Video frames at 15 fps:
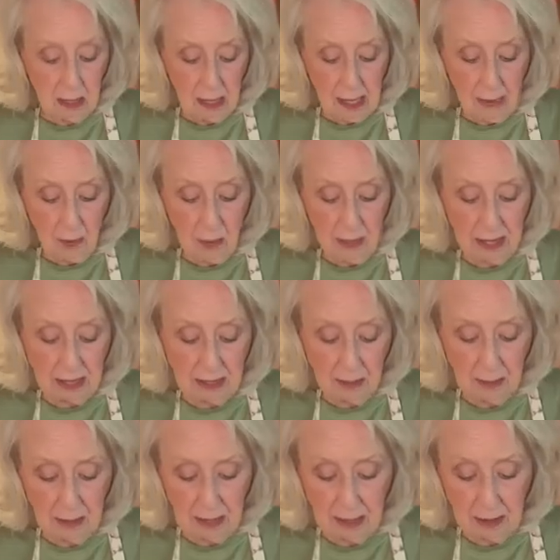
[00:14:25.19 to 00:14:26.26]
I'm going to make some
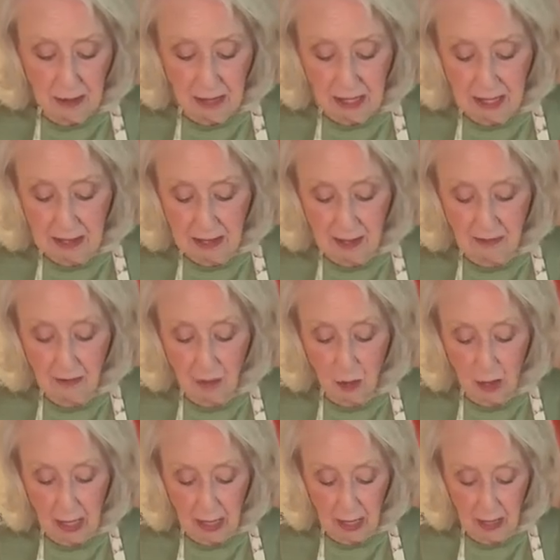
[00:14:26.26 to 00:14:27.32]
baked beans after a
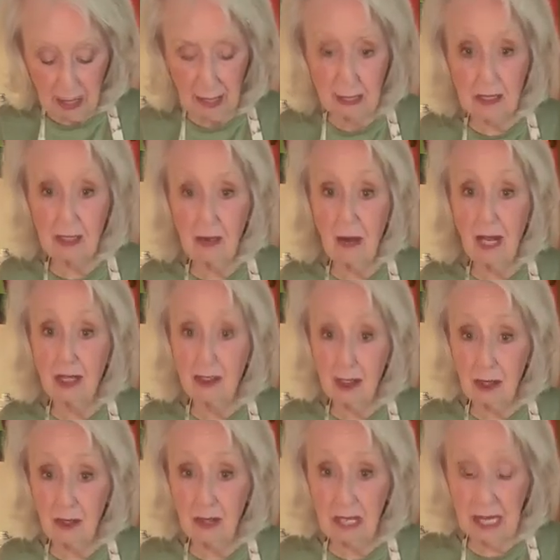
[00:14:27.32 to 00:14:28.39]
while. And so I'll show
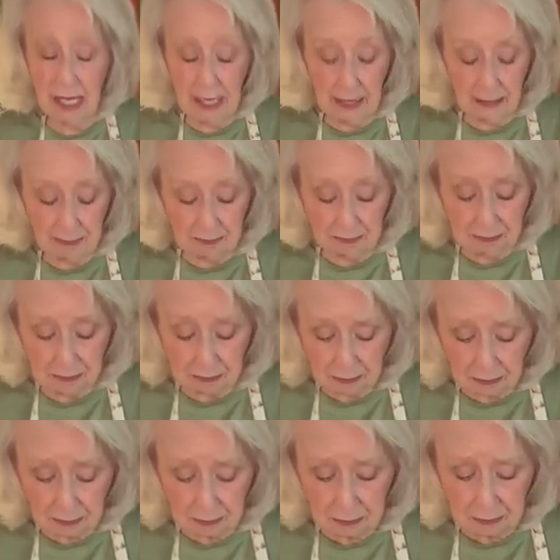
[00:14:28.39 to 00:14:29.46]
you that
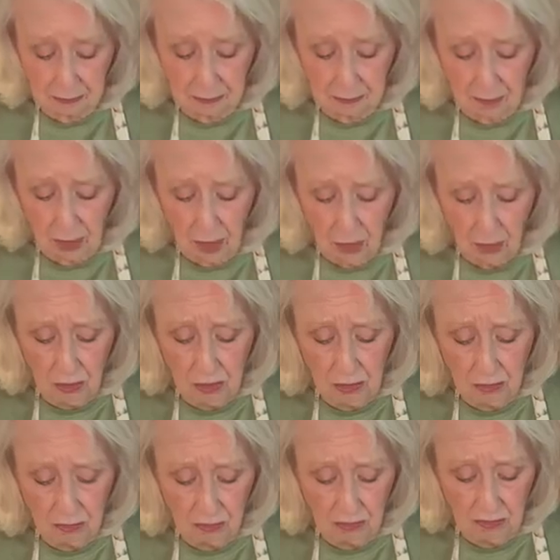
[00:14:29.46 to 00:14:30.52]
on a
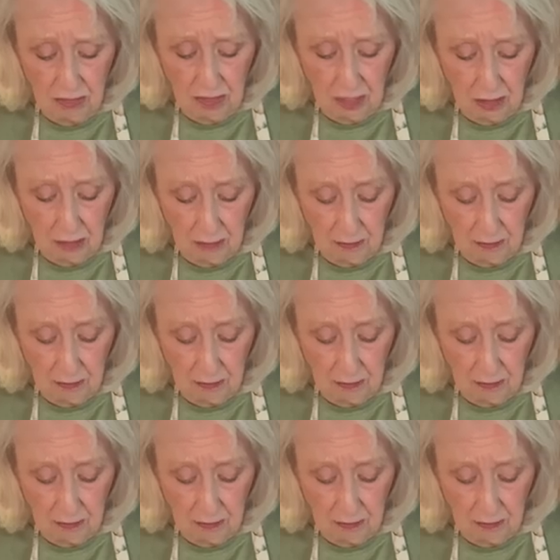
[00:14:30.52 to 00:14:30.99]
different video.